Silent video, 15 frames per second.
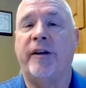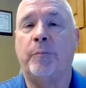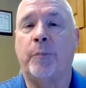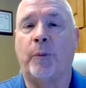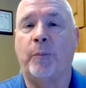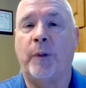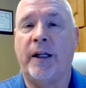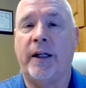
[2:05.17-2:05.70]
feet
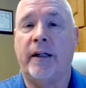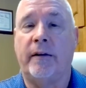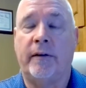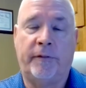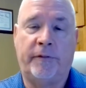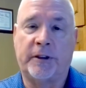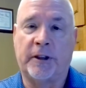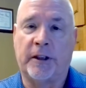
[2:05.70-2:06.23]
per minute
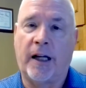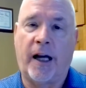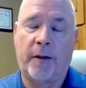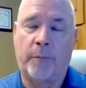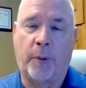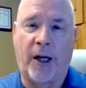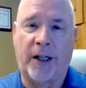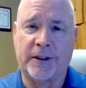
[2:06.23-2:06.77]
if it's a
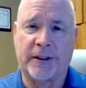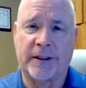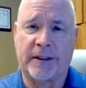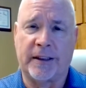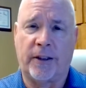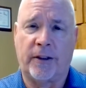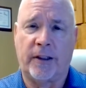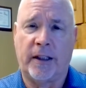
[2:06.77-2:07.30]
non-process
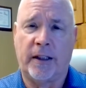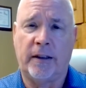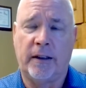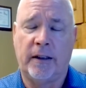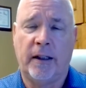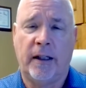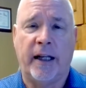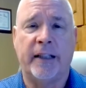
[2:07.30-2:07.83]
area.
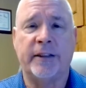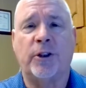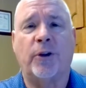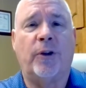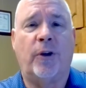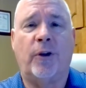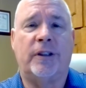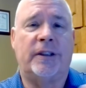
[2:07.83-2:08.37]
And so
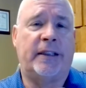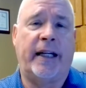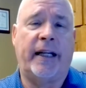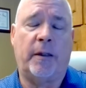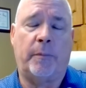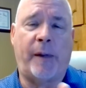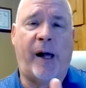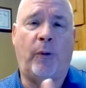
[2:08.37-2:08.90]
it'd only
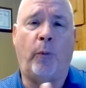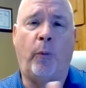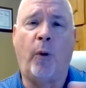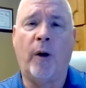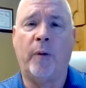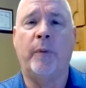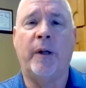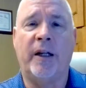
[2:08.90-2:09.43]
take about
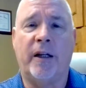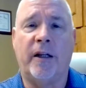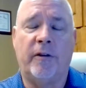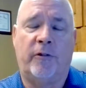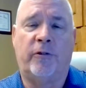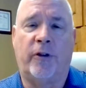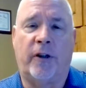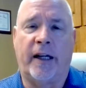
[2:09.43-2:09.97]
1 minute
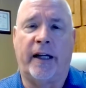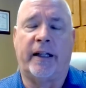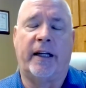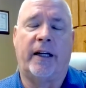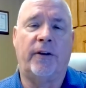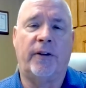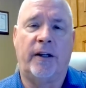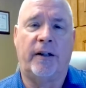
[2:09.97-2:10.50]
for that
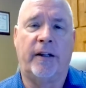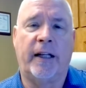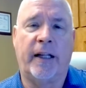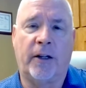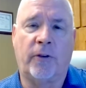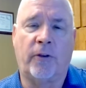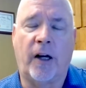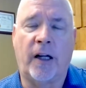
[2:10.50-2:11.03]
carrier to get
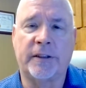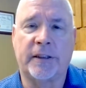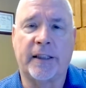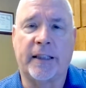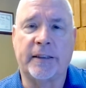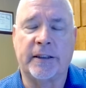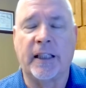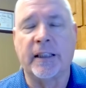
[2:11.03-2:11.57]
across
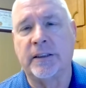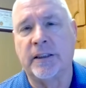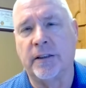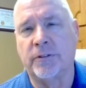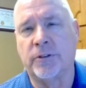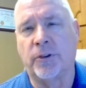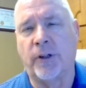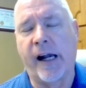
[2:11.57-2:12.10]
that section
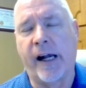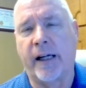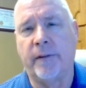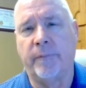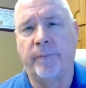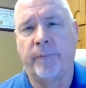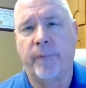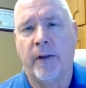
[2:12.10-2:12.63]
of track.
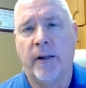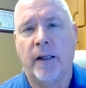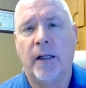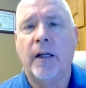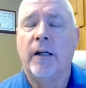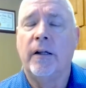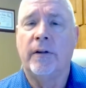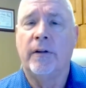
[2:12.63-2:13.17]

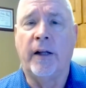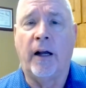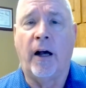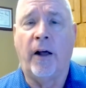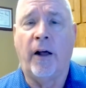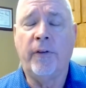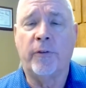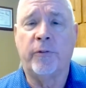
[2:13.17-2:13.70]
The
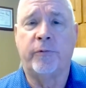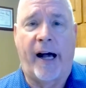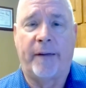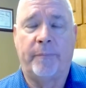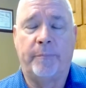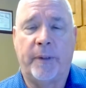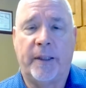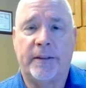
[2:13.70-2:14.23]
other
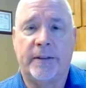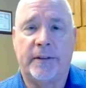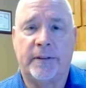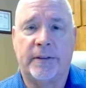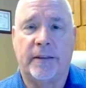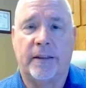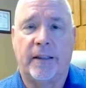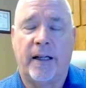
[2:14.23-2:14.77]
5
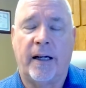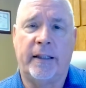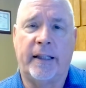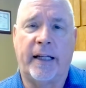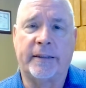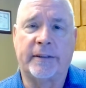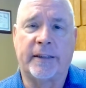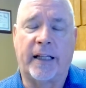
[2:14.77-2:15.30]
minutes in
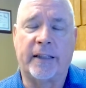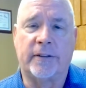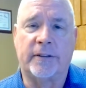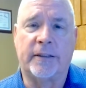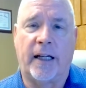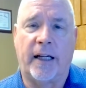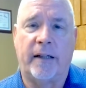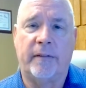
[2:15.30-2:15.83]
that cycle
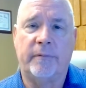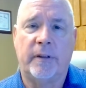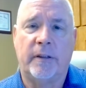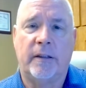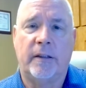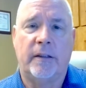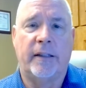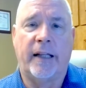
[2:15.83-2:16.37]
time,
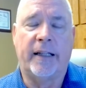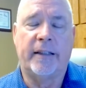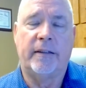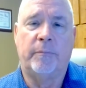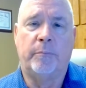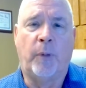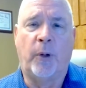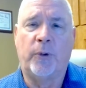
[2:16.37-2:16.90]
that
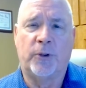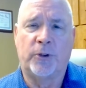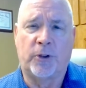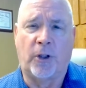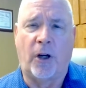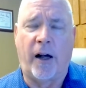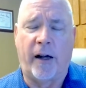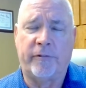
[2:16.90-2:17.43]
motor is
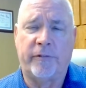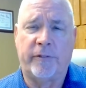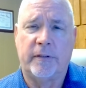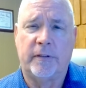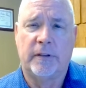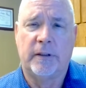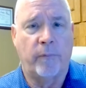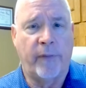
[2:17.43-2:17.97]
off.
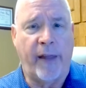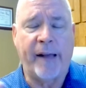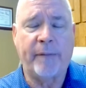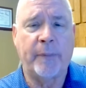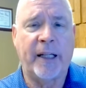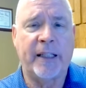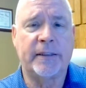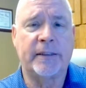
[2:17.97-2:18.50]
That
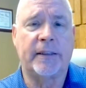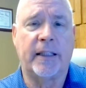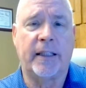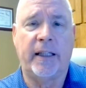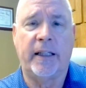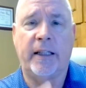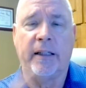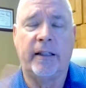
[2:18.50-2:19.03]
makes
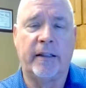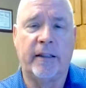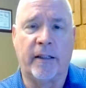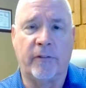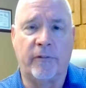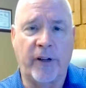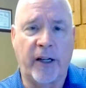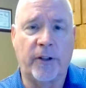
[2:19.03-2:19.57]
the
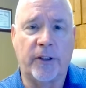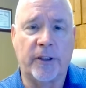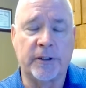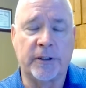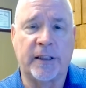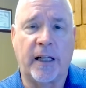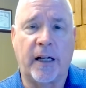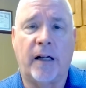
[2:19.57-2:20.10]
conveyor
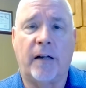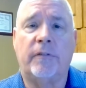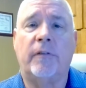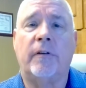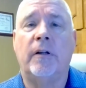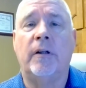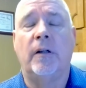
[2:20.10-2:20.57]
itself